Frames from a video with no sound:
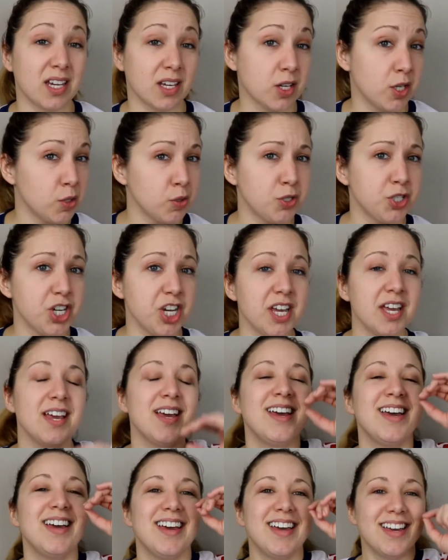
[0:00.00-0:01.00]
Takeuchi
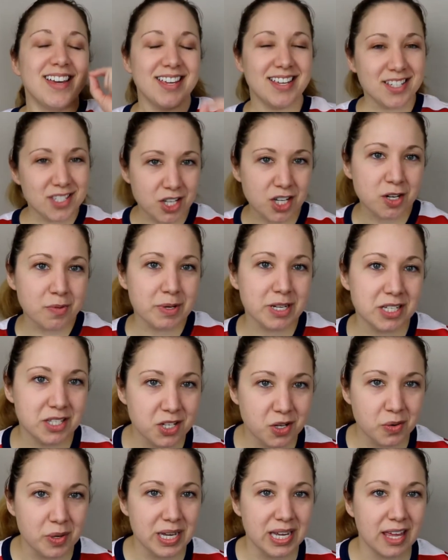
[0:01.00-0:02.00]
is going to be
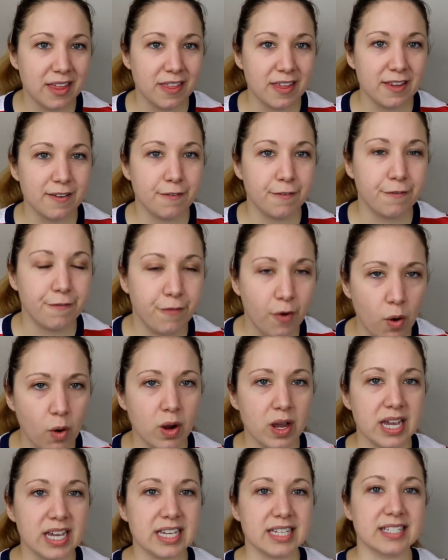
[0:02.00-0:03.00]
doing the
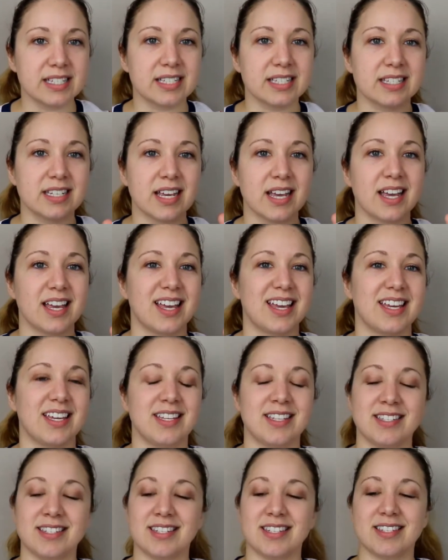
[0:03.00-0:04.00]
voice
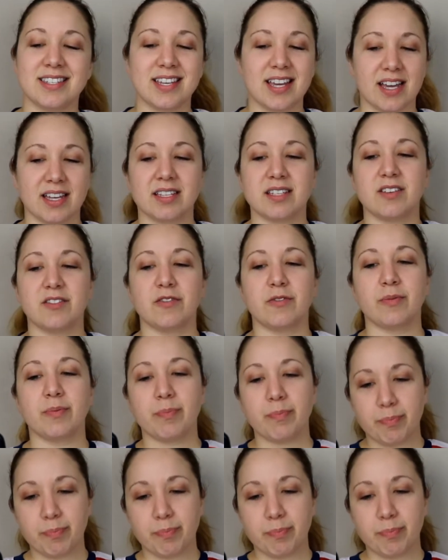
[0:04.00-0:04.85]
in Detective